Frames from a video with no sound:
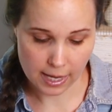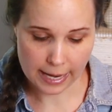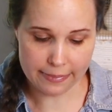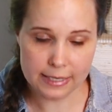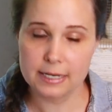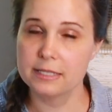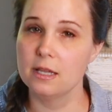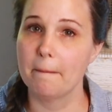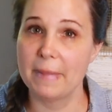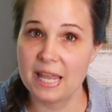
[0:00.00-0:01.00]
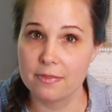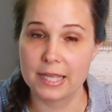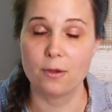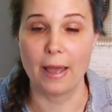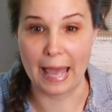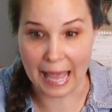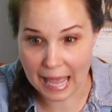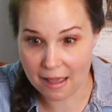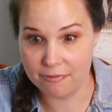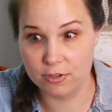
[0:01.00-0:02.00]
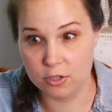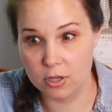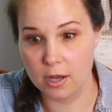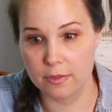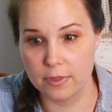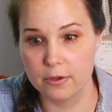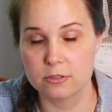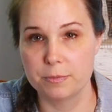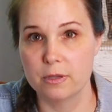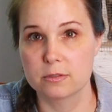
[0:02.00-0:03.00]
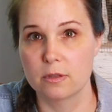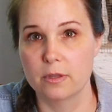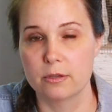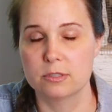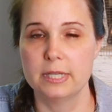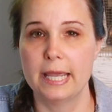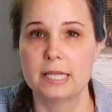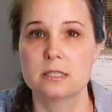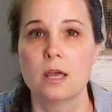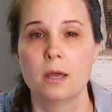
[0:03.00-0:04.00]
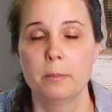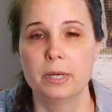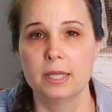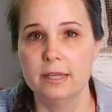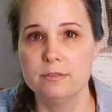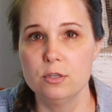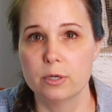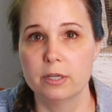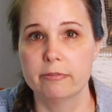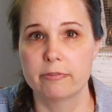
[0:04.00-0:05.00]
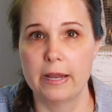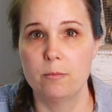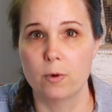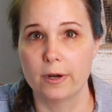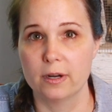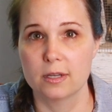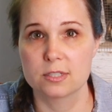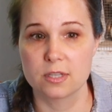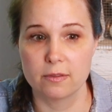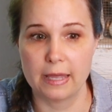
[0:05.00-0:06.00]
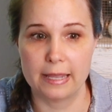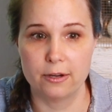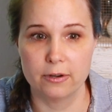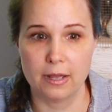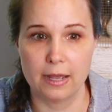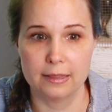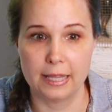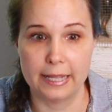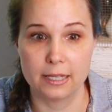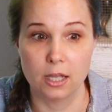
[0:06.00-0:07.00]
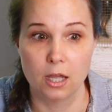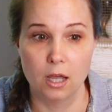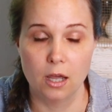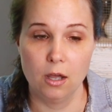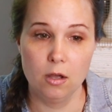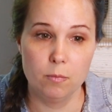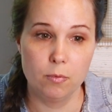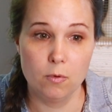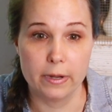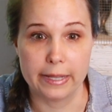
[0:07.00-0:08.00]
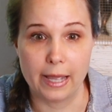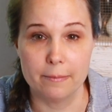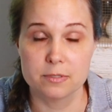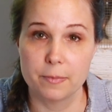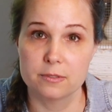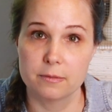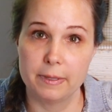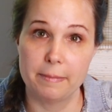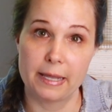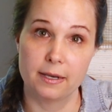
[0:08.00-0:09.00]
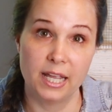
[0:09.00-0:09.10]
And that doesn't mean that you have to cook those meals on those days, but it gives you a good framework so that you're not like, oh boy, I'm supposed to be making